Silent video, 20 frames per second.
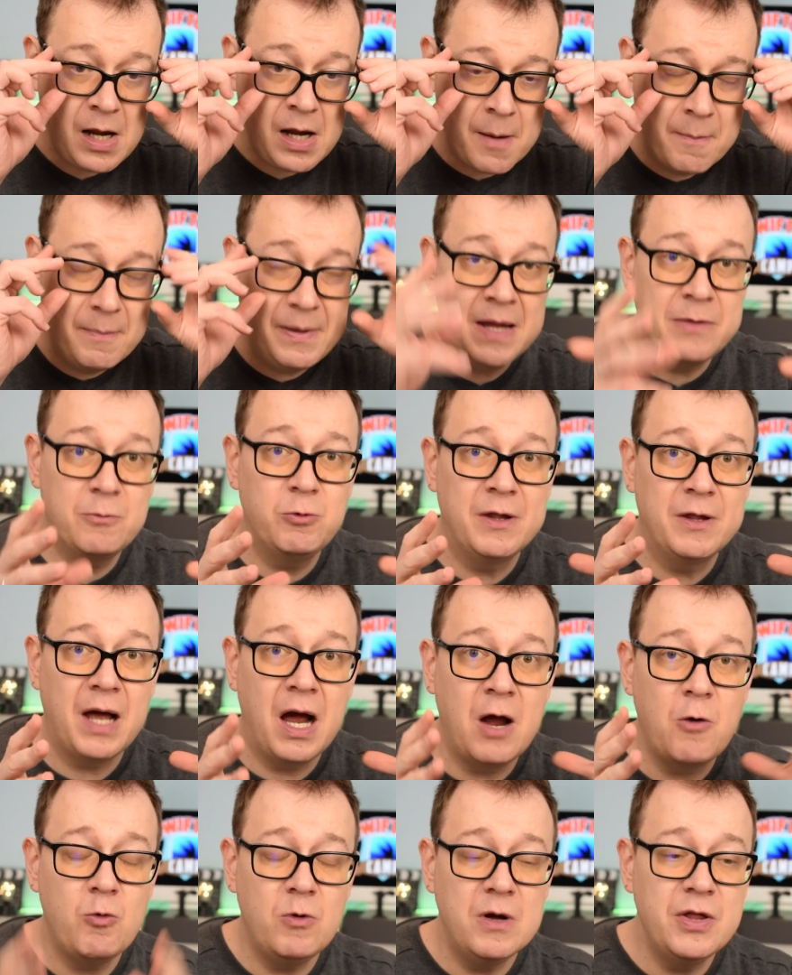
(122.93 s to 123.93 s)
But what
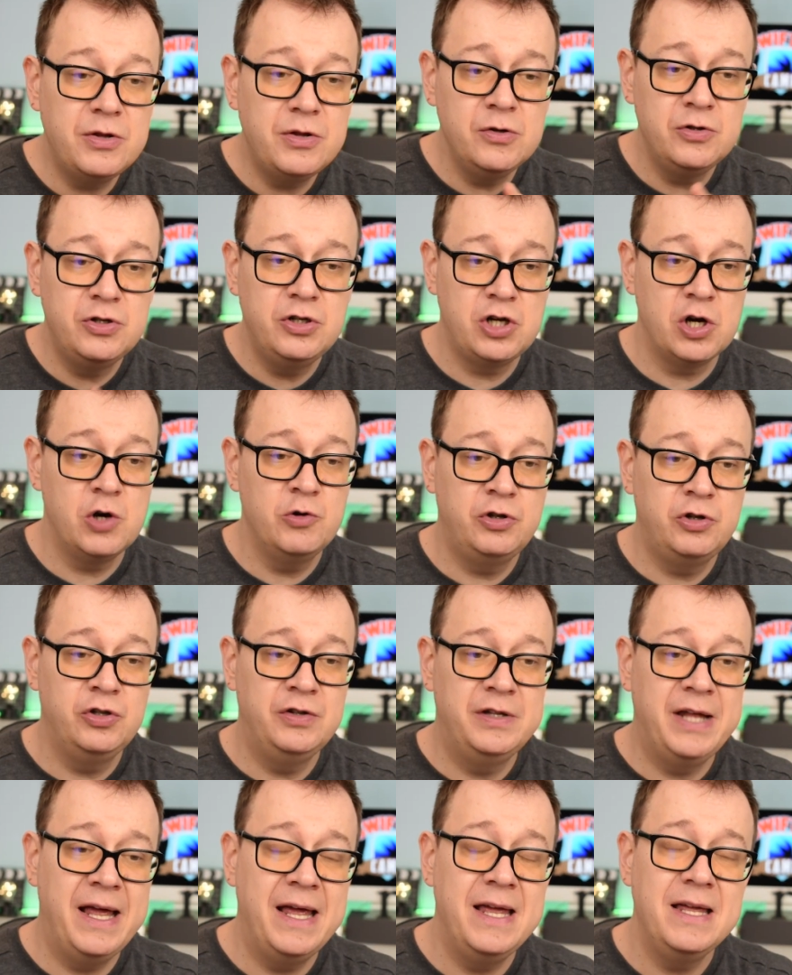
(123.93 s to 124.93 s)
I want to show
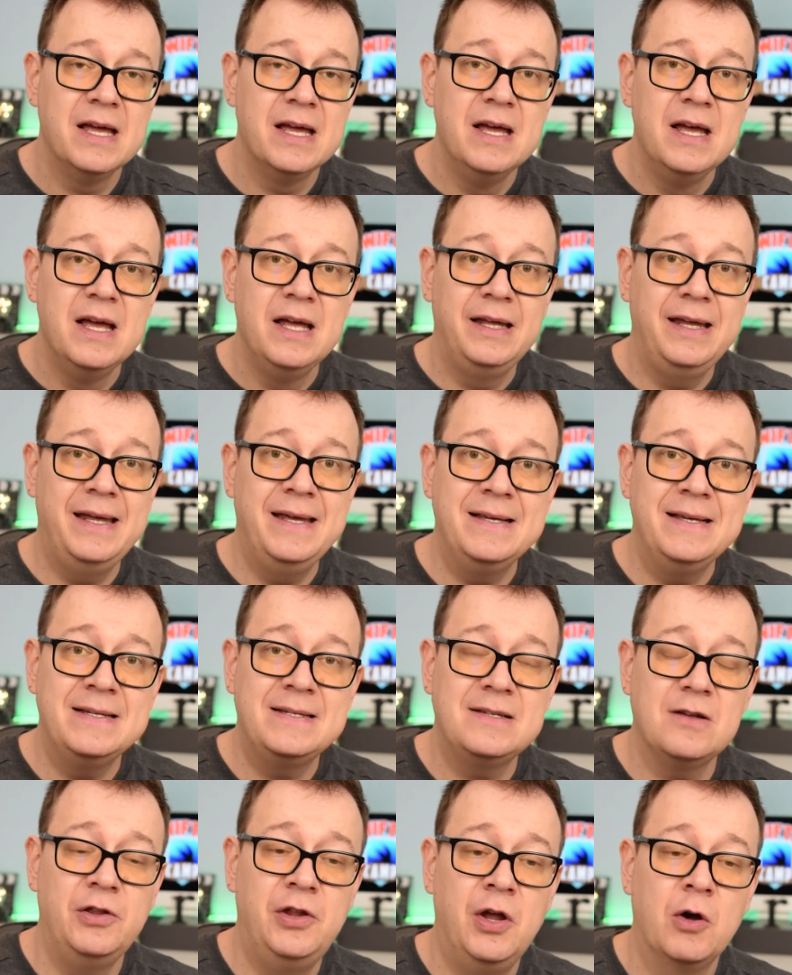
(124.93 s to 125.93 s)
today
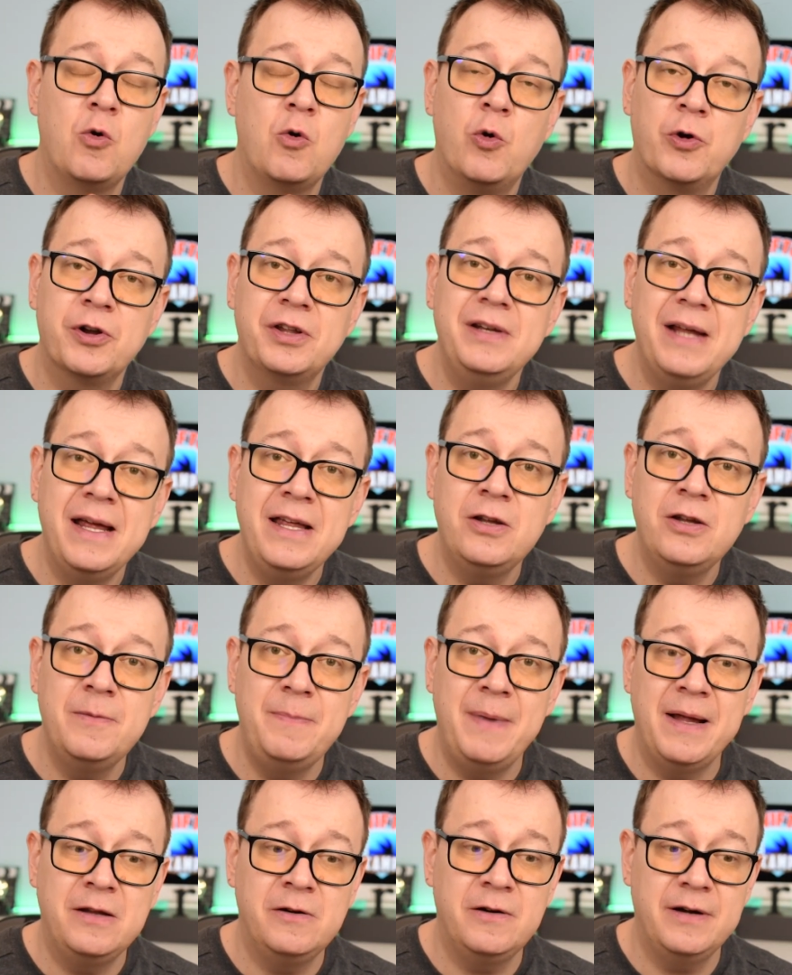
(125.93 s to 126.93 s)
is the coordinator
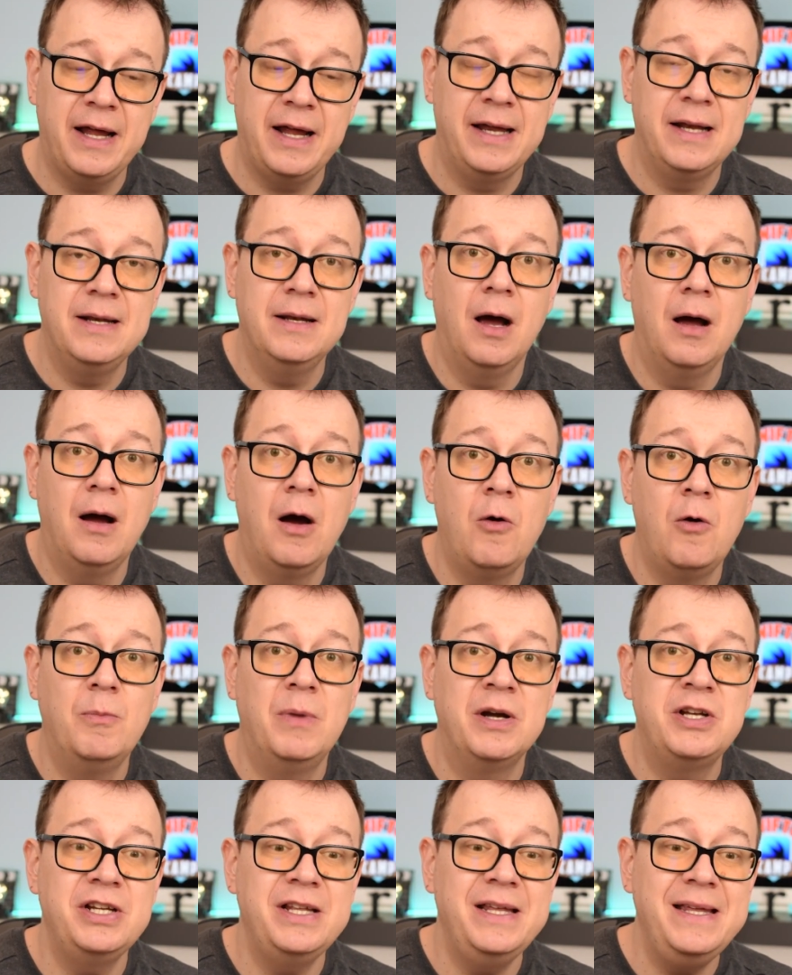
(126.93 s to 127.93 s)
pattern and how
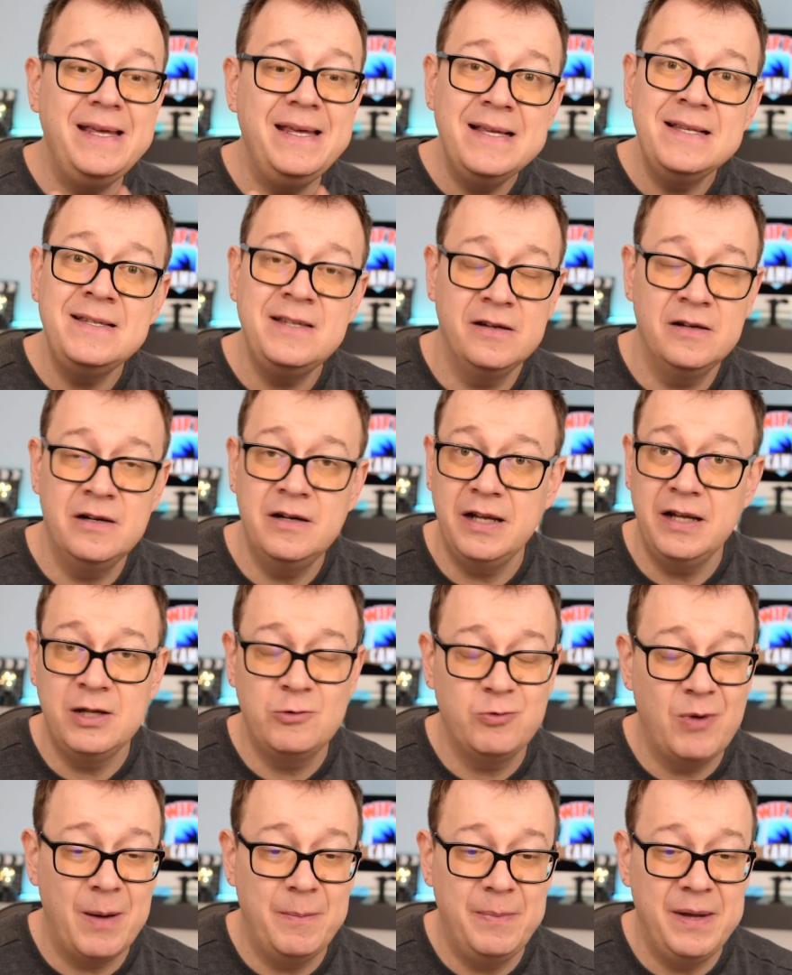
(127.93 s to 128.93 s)
much easier
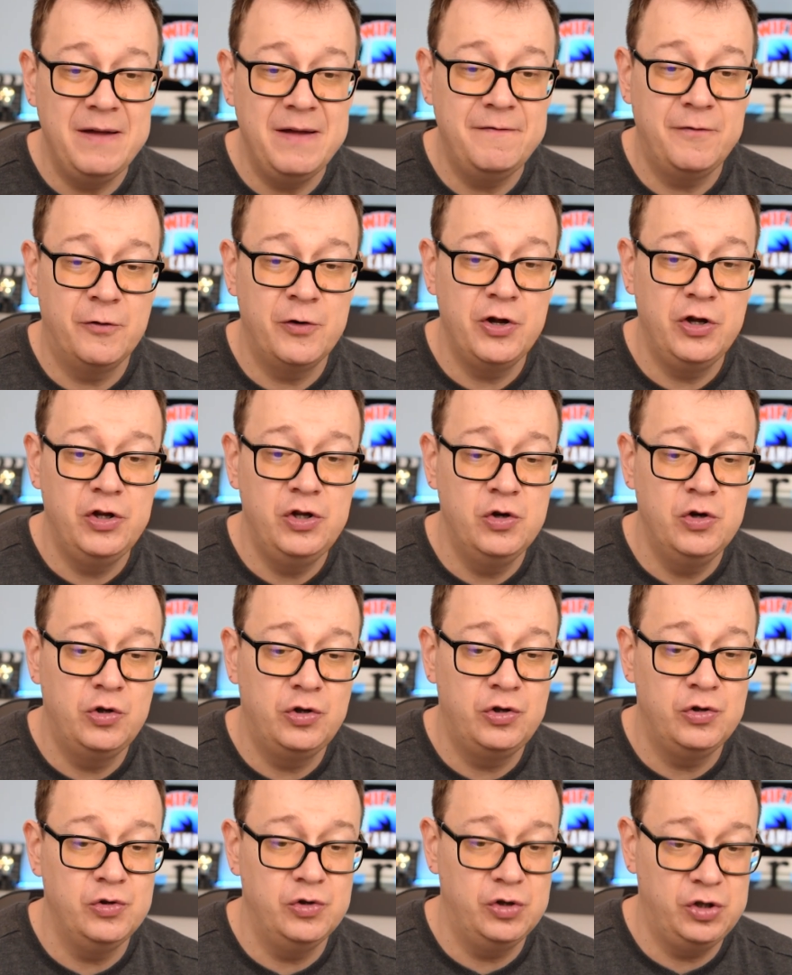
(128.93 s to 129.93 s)
it will be for you
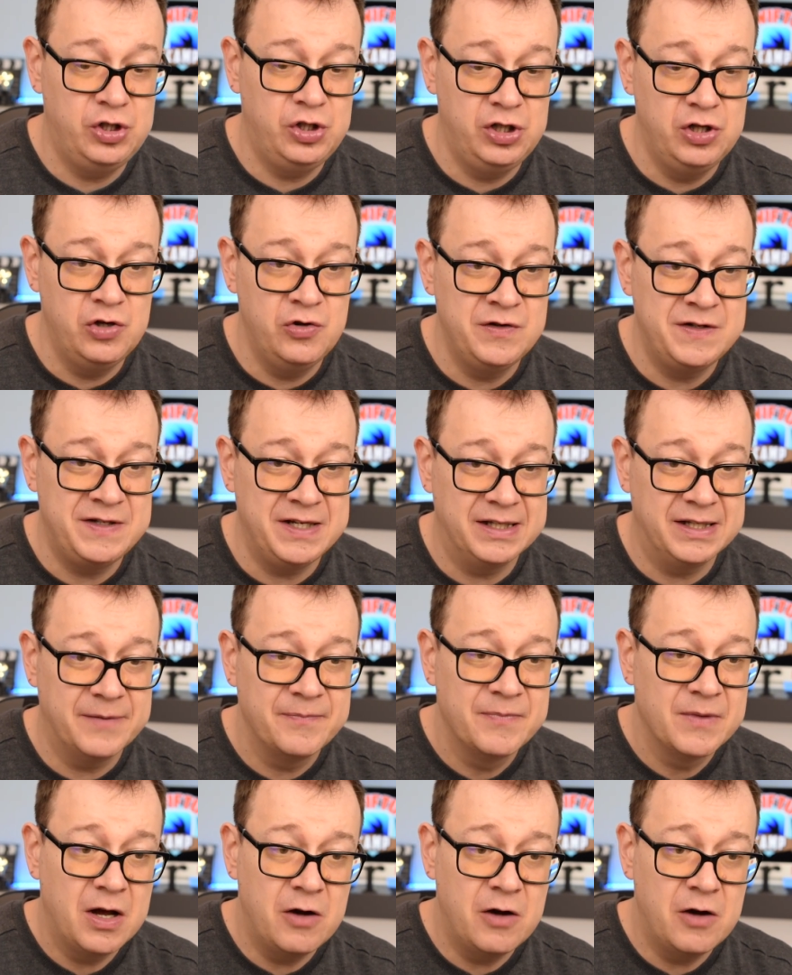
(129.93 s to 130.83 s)
to use it.